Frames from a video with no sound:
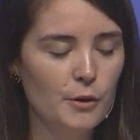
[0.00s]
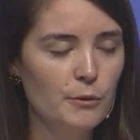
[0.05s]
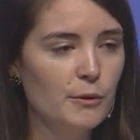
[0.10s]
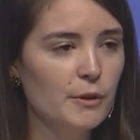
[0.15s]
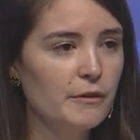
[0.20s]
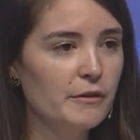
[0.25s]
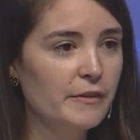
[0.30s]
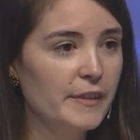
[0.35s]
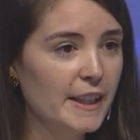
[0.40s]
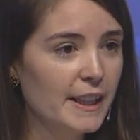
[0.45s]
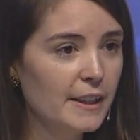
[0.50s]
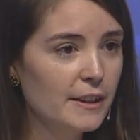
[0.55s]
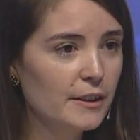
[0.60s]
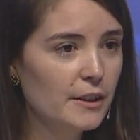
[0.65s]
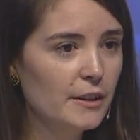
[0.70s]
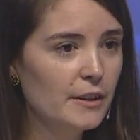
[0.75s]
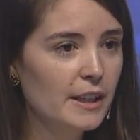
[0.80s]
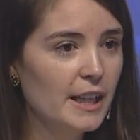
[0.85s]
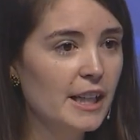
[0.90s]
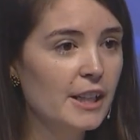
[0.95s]

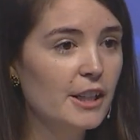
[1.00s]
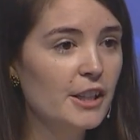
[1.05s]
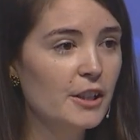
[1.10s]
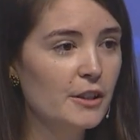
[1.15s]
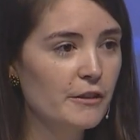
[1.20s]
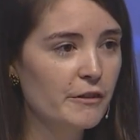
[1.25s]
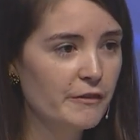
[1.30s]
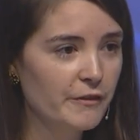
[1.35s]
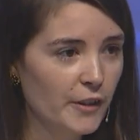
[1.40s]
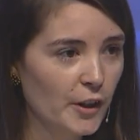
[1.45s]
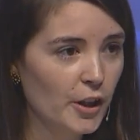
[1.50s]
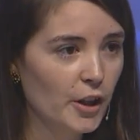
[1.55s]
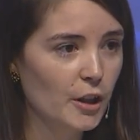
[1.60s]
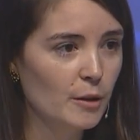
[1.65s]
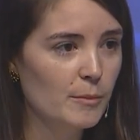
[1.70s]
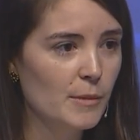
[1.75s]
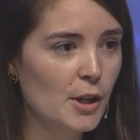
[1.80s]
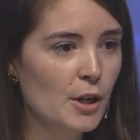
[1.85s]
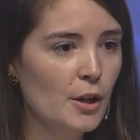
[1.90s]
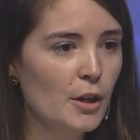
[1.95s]
reveal and
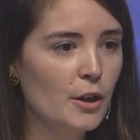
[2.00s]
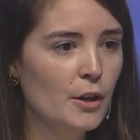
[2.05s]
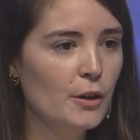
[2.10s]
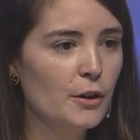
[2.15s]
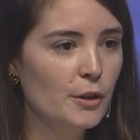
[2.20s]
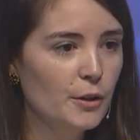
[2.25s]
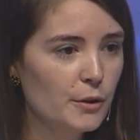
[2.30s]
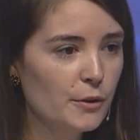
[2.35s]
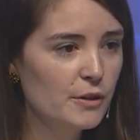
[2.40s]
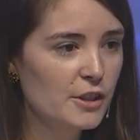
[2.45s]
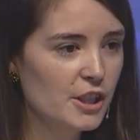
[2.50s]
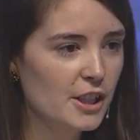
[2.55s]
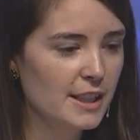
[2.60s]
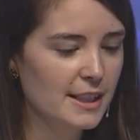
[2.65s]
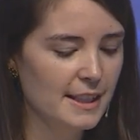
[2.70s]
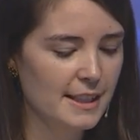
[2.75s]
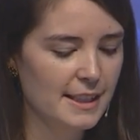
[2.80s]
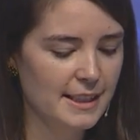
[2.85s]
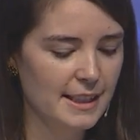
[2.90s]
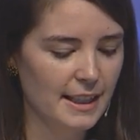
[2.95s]
confirm who
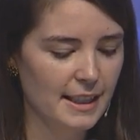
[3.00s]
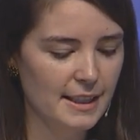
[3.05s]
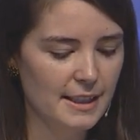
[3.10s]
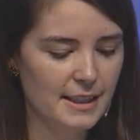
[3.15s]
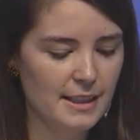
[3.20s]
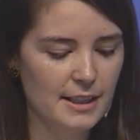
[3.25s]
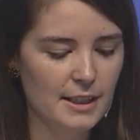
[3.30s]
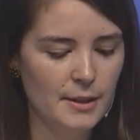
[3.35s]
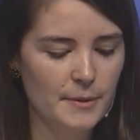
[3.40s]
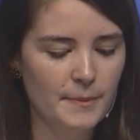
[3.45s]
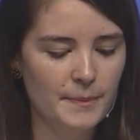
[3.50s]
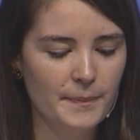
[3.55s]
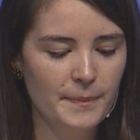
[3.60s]
Jesus is.